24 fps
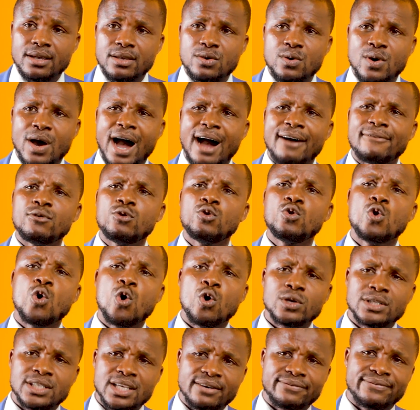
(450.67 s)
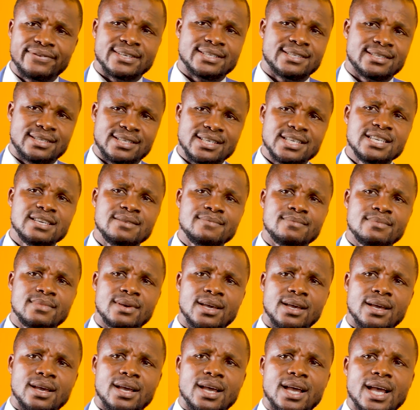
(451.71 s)
You have low
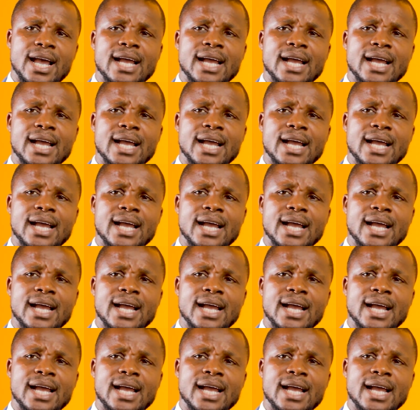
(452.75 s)
self-esteem